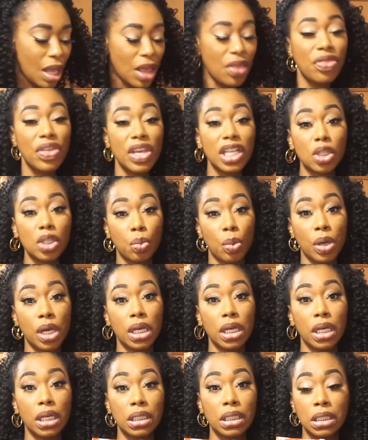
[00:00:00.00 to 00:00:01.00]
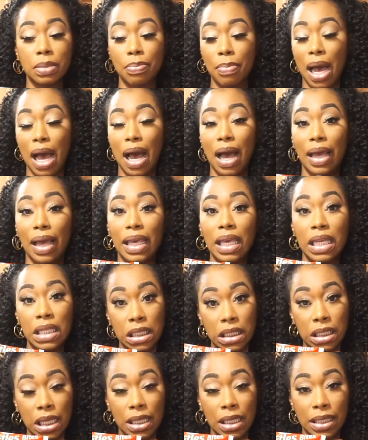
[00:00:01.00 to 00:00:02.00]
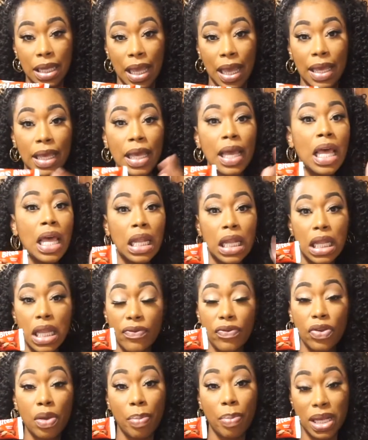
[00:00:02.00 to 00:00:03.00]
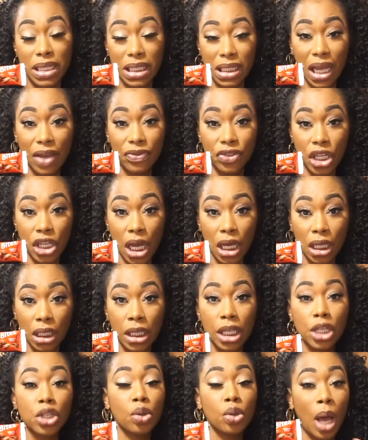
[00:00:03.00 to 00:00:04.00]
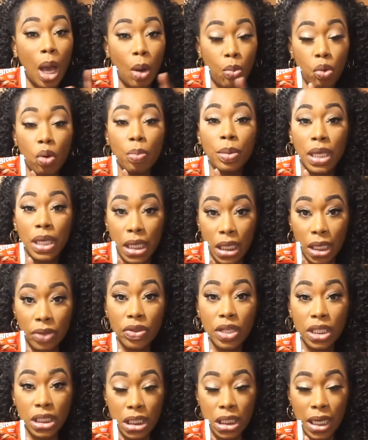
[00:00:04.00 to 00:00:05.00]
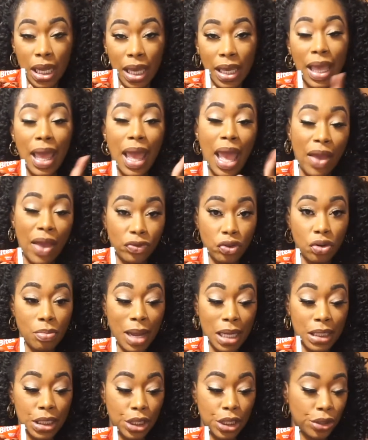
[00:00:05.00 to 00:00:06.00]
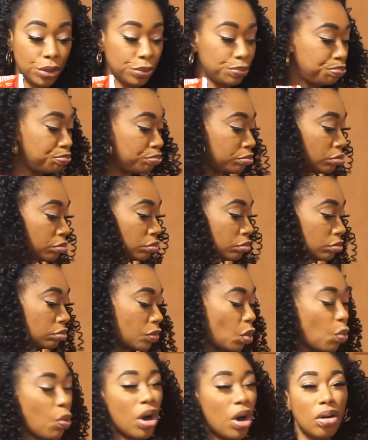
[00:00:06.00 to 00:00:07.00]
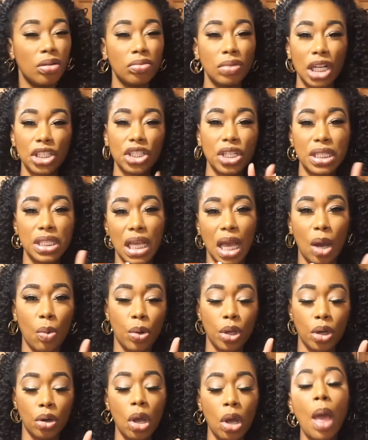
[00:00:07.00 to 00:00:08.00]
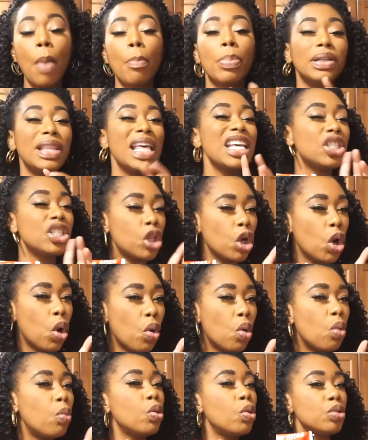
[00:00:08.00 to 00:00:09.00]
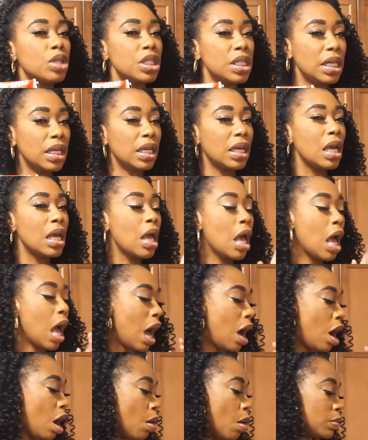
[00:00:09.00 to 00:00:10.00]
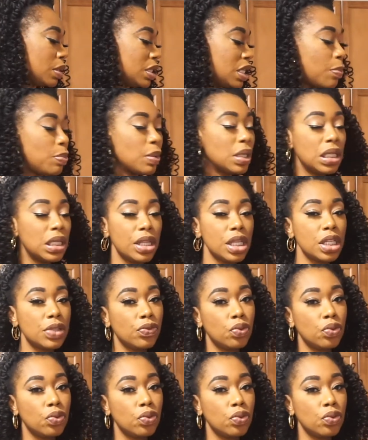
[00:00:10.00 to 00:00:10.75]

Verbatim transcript: this was my It's Sunday Live Your Best Life chocolate. So I will be eating this tonight after my dinner. Well, I shouldn't say I will, but that's the goal. We'll see. Um, typically this